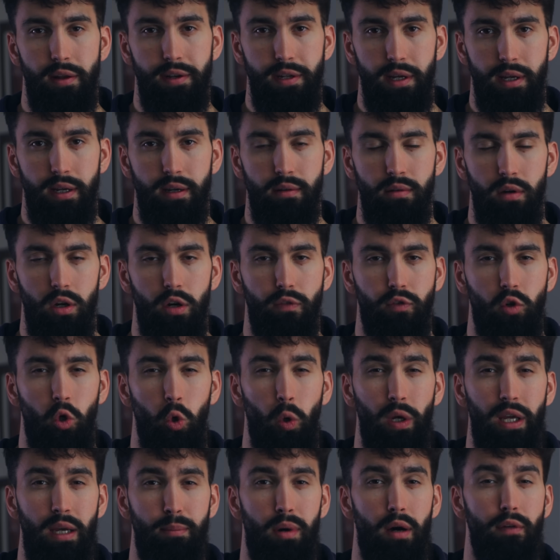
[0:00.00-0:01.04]
idea of
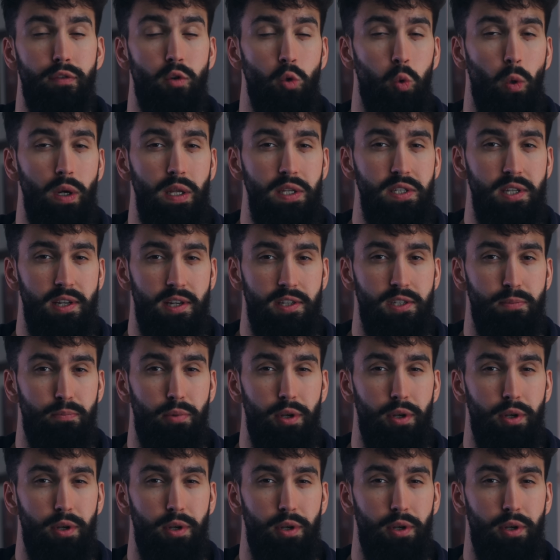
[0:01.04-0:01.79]
going above 20 sets